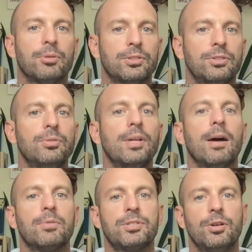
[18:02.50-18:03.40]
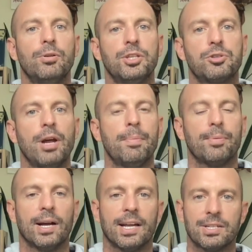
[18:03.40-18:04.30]
to do that was Tony
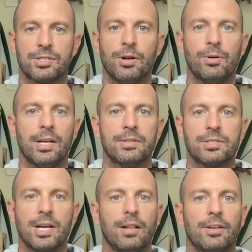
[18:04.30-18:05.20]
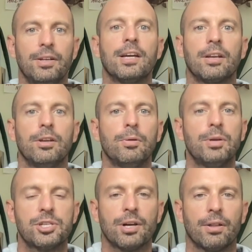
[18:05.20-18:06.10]
Draper. I guess Tony and Silent Nick knew
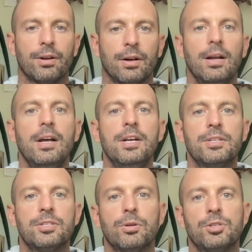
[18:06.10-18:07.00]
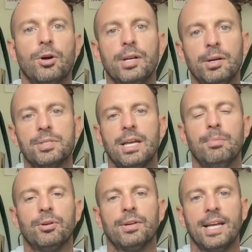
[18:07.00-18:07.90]
each other. So Tony was
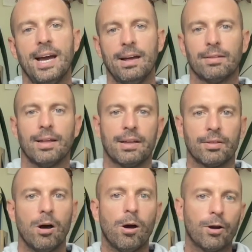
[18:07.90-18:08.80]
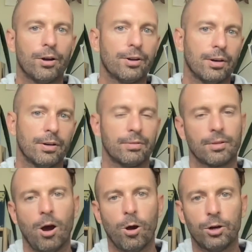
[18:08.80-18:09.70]
able to get like the
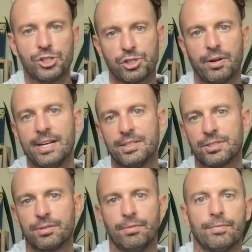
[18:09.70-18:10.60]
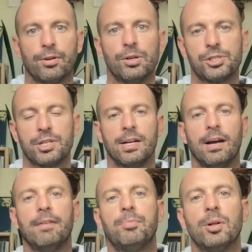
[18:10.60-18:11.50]
hard trance version
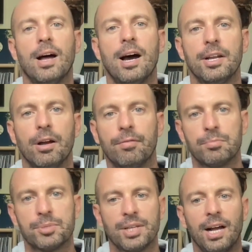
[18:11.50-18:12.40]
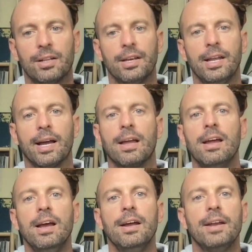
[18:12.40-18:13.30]
of Palladio from Silent Nick.
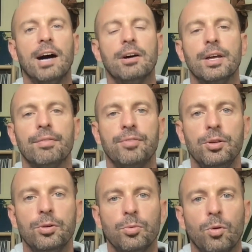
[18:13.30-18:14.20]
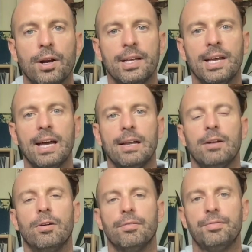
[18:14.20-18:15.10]
Now, if you want to get
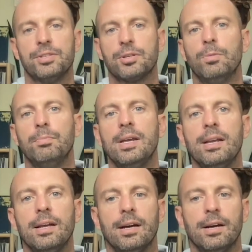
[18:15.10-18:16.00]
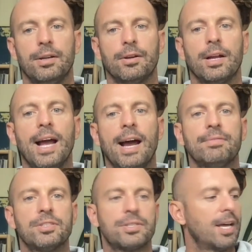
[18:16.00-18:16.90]
it on physical media, you're going to
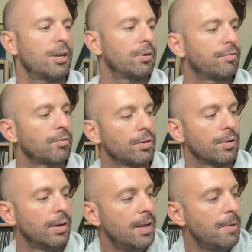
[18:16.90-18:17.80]
have to settle for